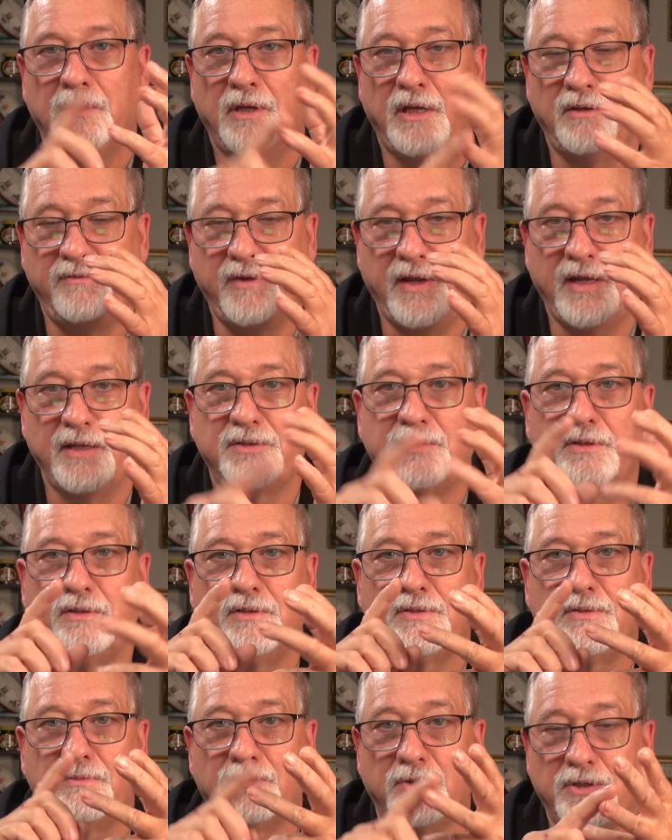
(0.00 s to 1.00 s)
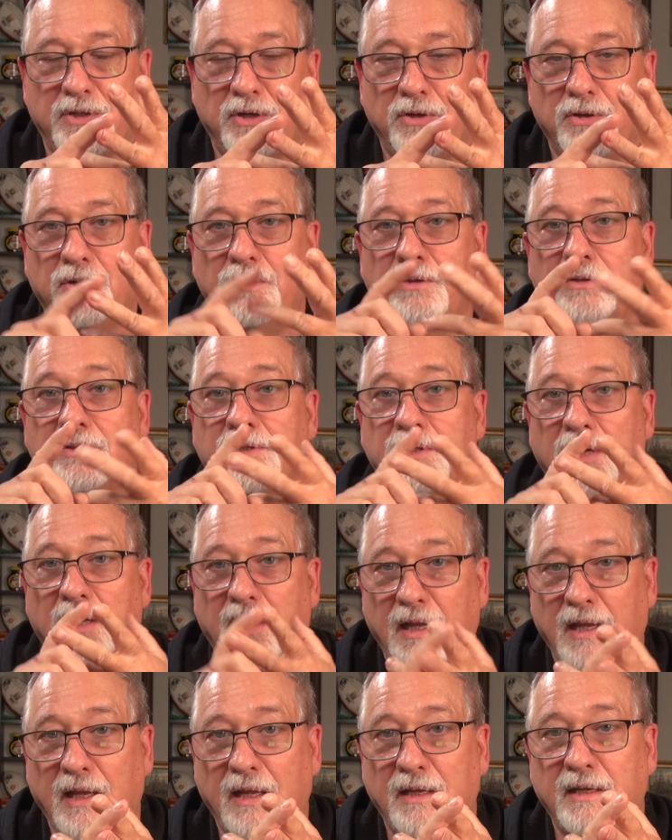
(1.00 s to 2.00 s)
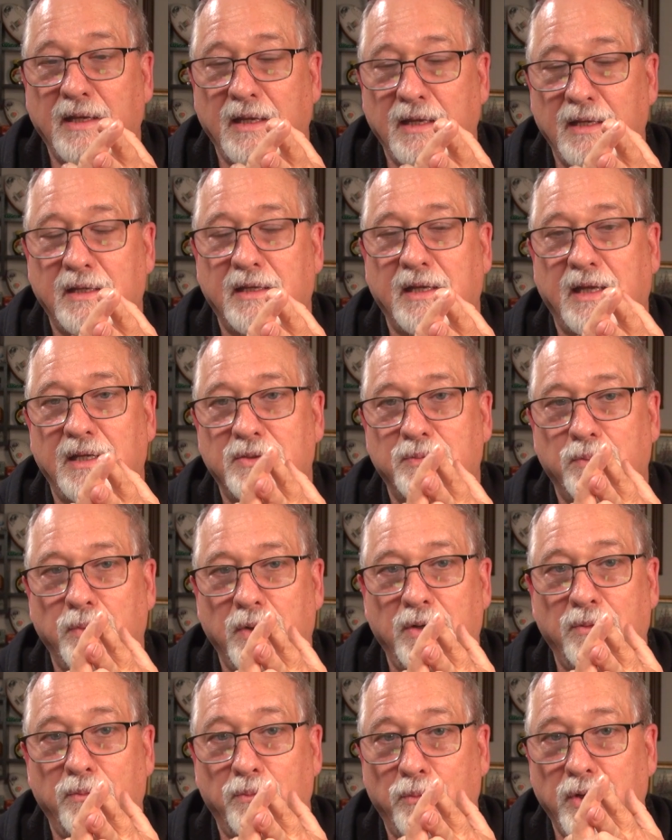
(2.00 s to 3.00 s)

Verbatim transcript: advances, returns, and indicates when